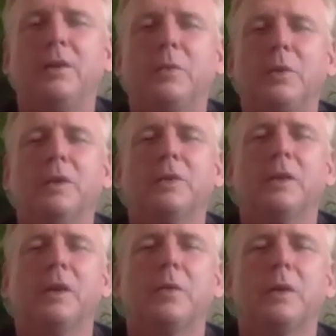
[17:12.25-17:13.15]
Well
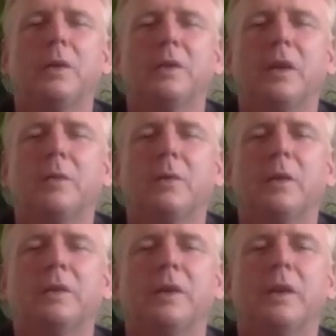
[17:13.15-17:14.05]
done, well done, well
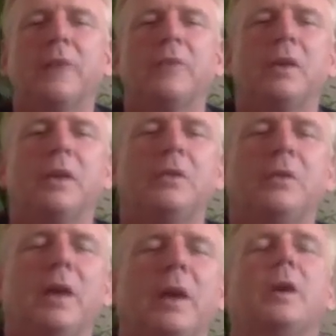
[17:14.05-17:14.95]
done. After I do
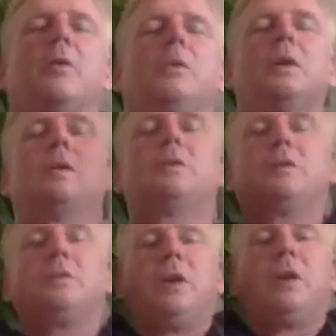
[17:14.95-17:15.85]
abs, I always like to
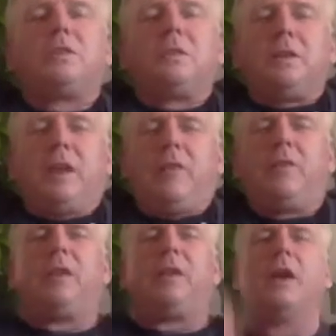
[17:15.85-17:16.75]
stretch
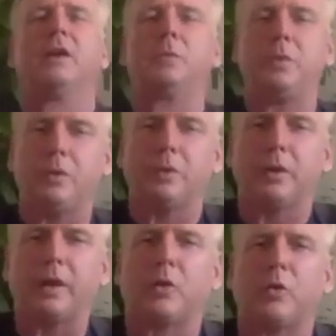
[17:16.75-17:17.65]
everything out because we're doing a
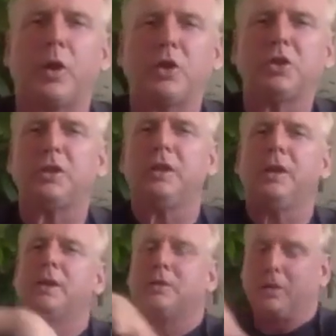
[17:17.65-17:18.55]
lot of crunching.
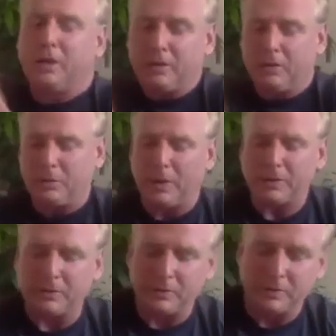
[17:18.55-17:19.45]
So get those
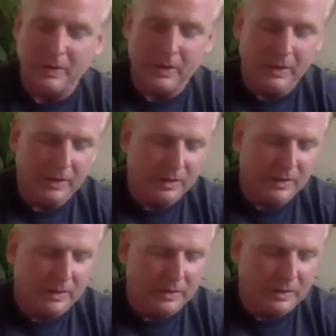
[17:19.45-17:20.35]
muscles
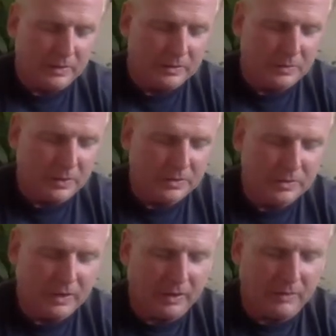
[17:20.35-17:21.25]
stretched out.